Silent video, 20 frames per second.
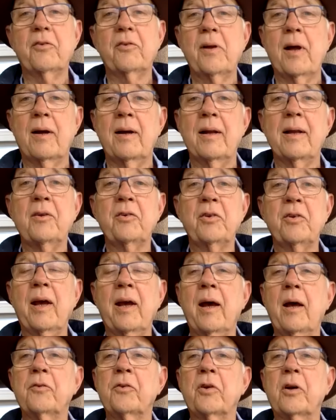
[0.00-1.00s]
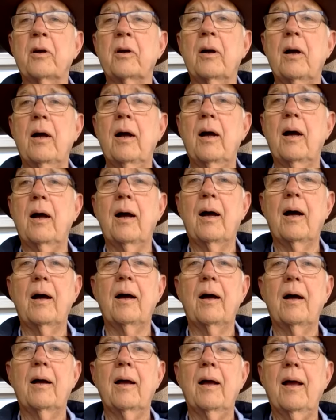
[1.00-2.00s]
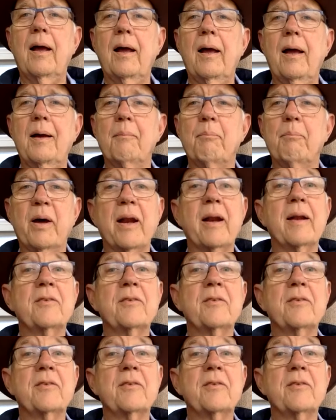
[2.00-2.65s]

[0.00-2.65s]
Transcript: It's not an easy answer, but